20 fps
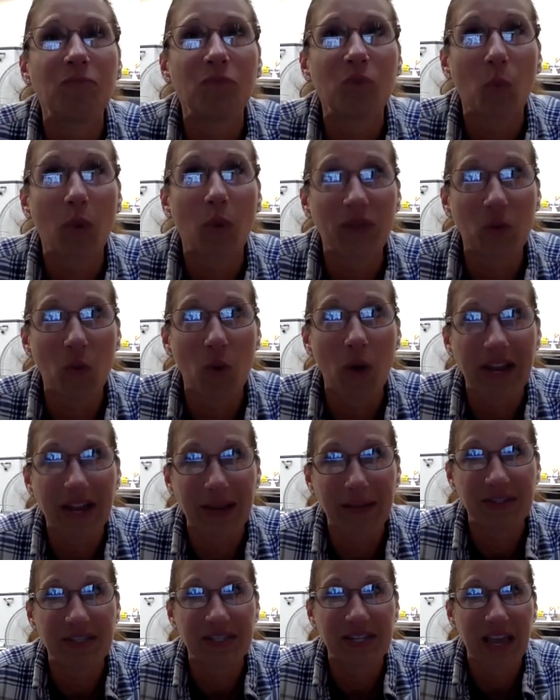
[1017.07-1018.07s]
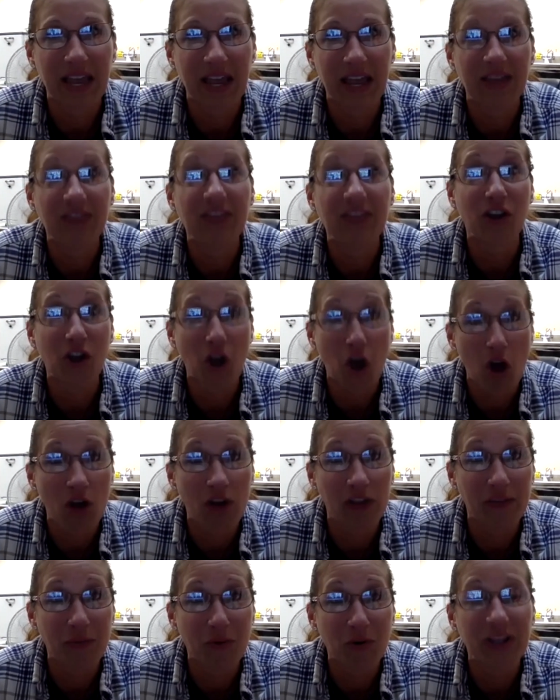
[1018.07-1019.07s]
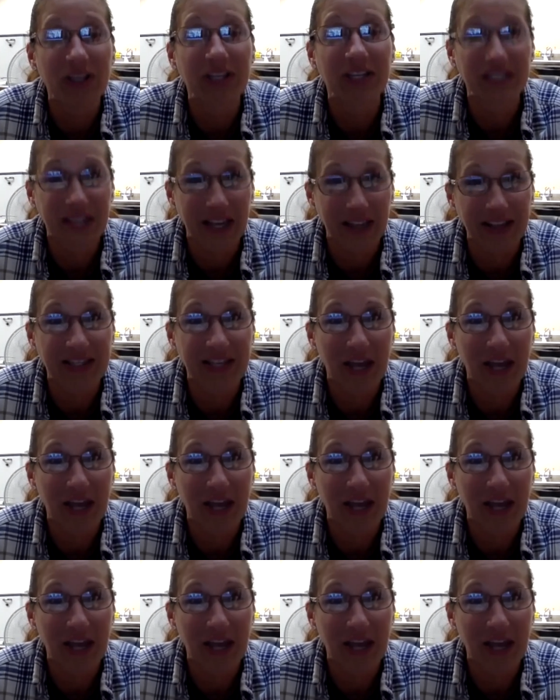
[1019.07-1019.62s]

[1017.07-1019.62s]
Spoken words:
When the YMCA, they'll call in the morning to tell us